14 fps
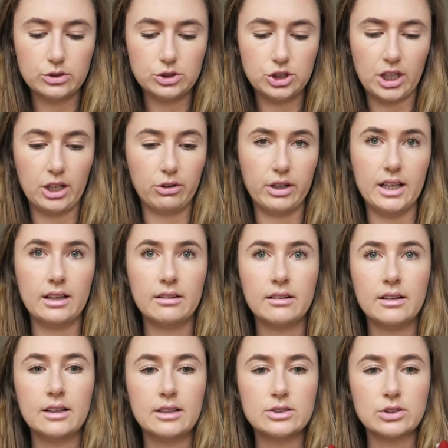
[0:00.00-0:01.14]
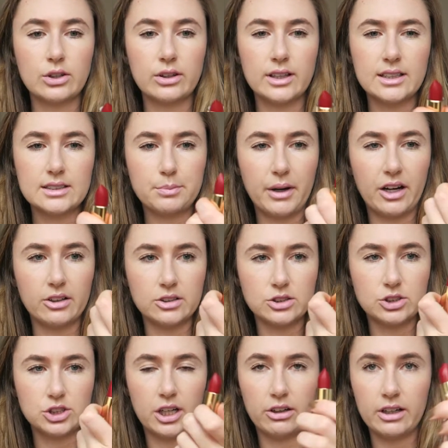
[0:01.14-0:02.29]
Cherry. So there's
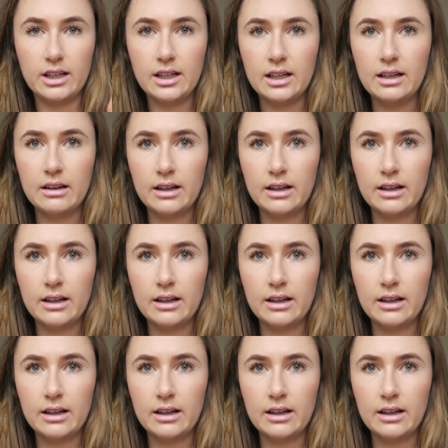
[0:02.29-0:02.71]
Paris Cherry.